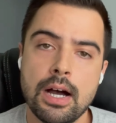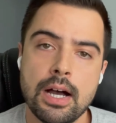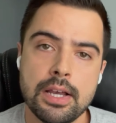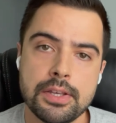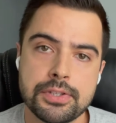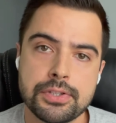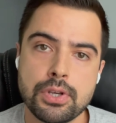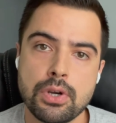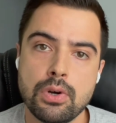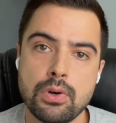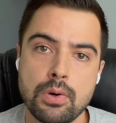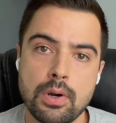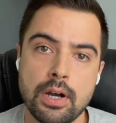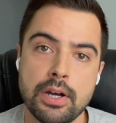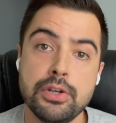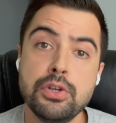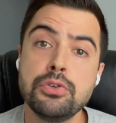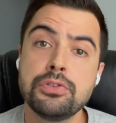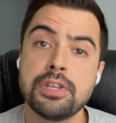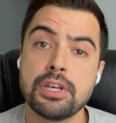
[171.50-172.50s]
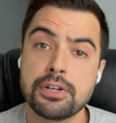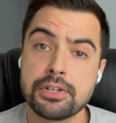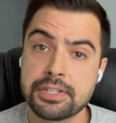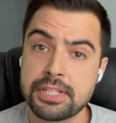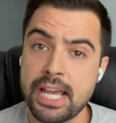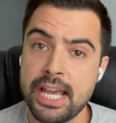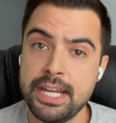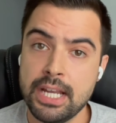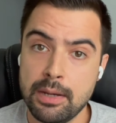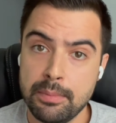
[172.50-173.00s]
So a newsletter
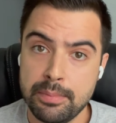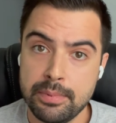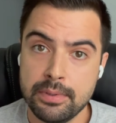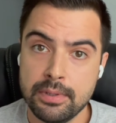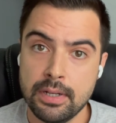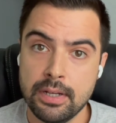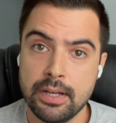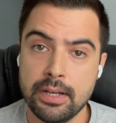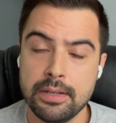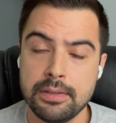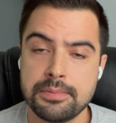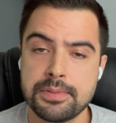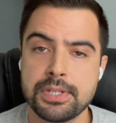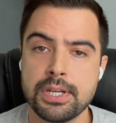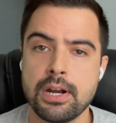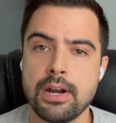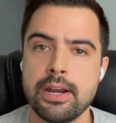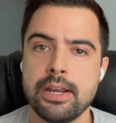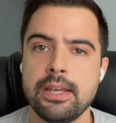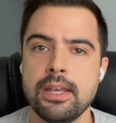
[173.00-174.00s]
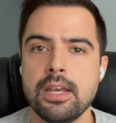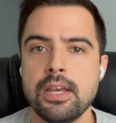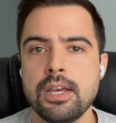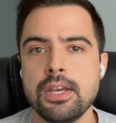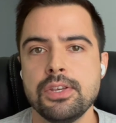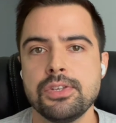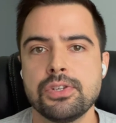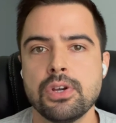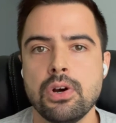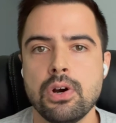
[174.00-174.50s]
sign up,
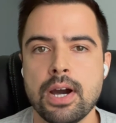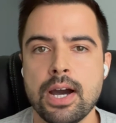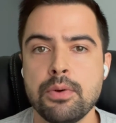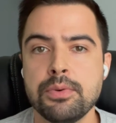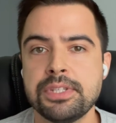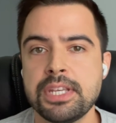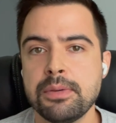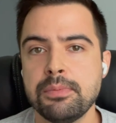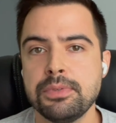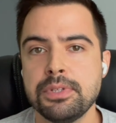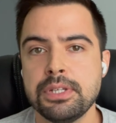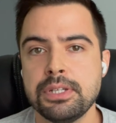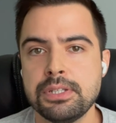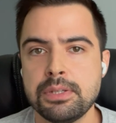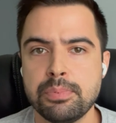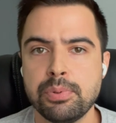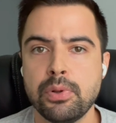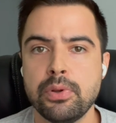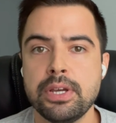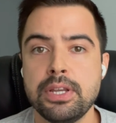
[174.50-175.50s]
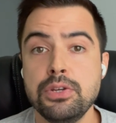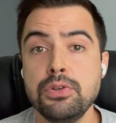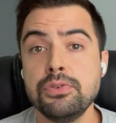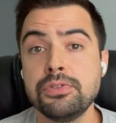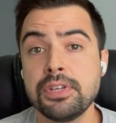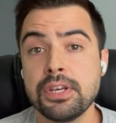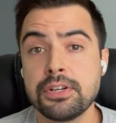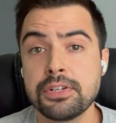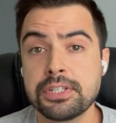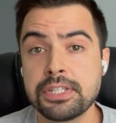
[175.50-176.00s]
So I was able to deploy a
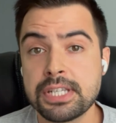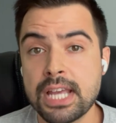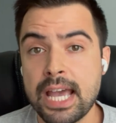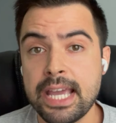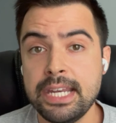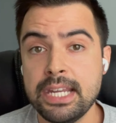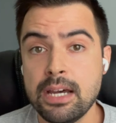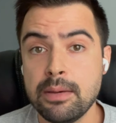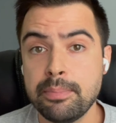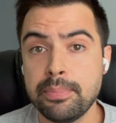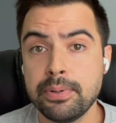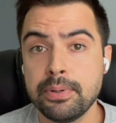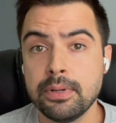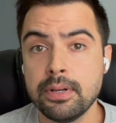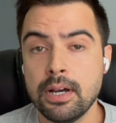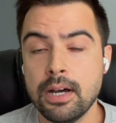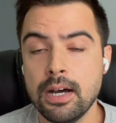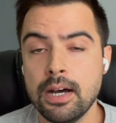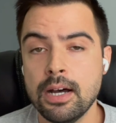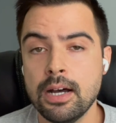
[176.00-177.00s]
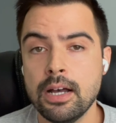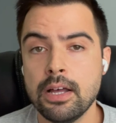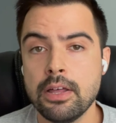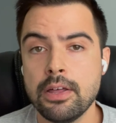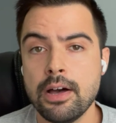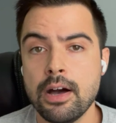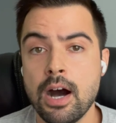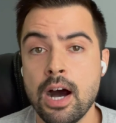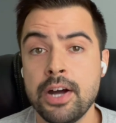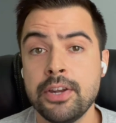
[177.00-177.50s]
newsletter sign up
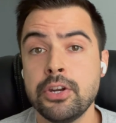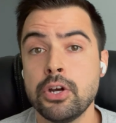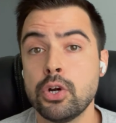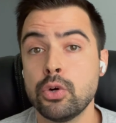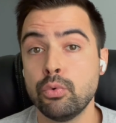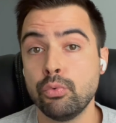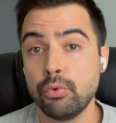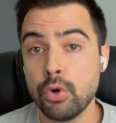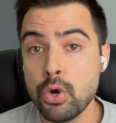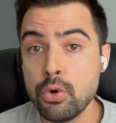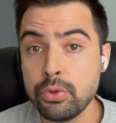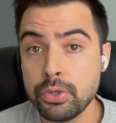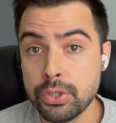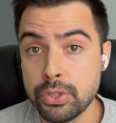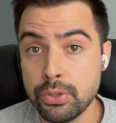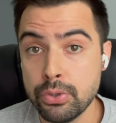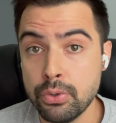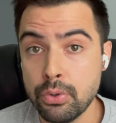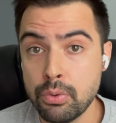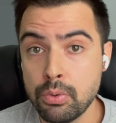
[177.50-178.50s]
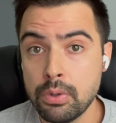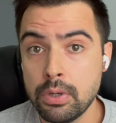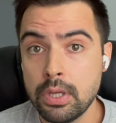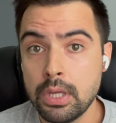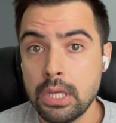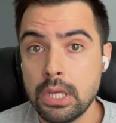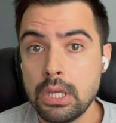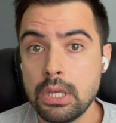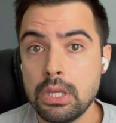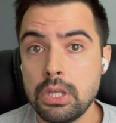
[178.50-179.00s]
on Heroku
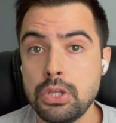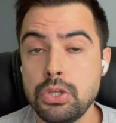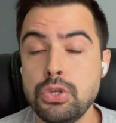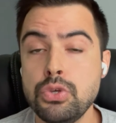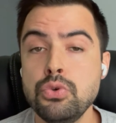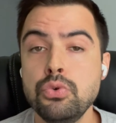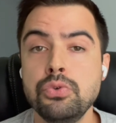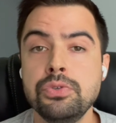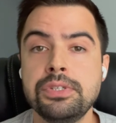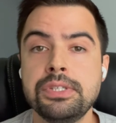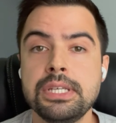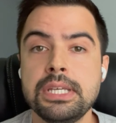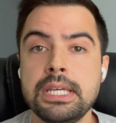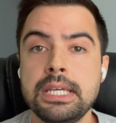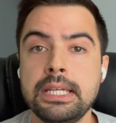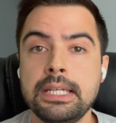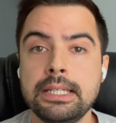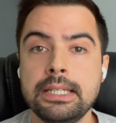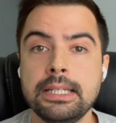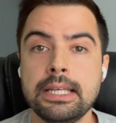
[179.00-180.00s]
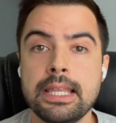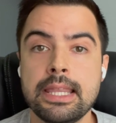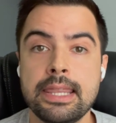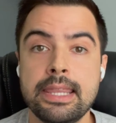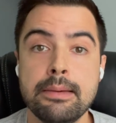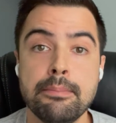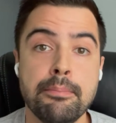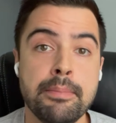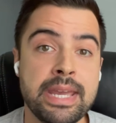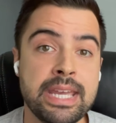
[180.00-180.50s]
using
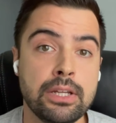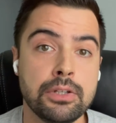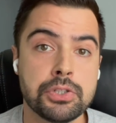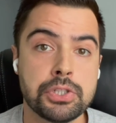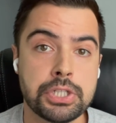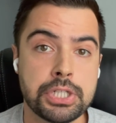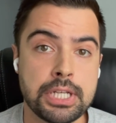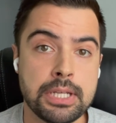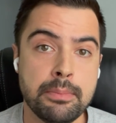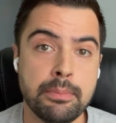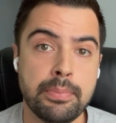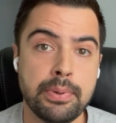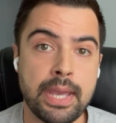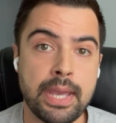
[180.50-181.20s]
the MailChimp